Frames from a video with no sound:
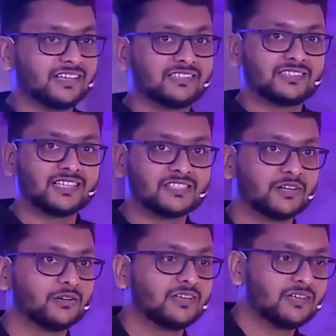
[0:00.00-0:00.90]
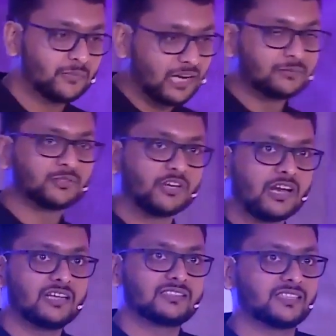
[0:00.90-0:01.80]
take the stage now. But I'm sure
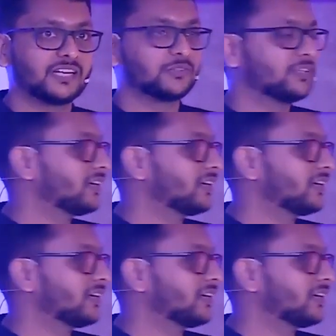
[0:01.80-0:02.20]
I'll stick to